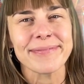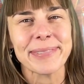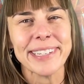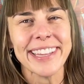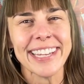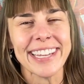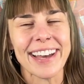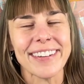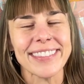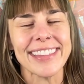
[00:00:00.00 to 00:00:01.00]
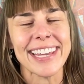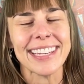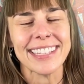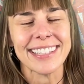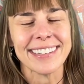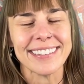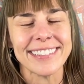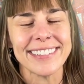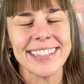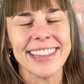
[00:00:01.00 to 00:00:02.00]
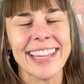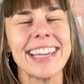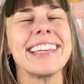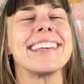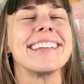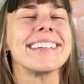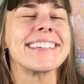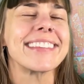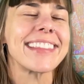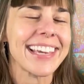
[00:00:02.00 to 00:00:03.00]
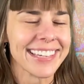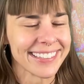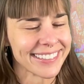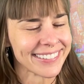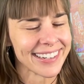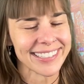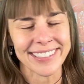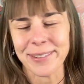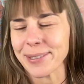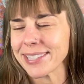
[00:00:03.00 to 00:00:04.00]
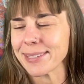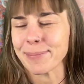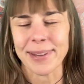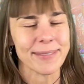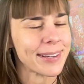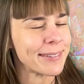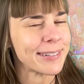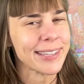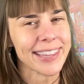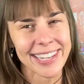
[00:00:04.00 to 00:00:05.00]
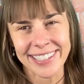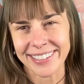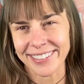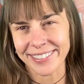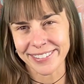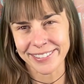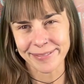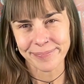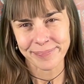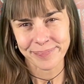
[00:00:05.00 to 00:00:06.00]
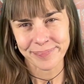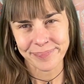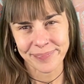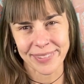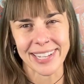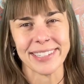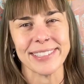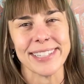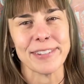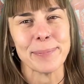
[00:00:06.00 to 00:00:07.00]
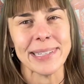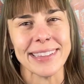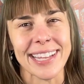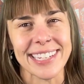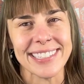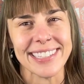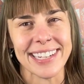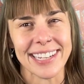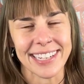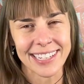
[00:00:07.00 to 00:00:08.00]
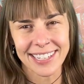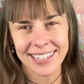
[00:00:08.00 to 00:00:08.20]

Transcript: Breathing out, thank you, thank you, thank you. I know it's in my favor. Thank you. Let yourself be light today.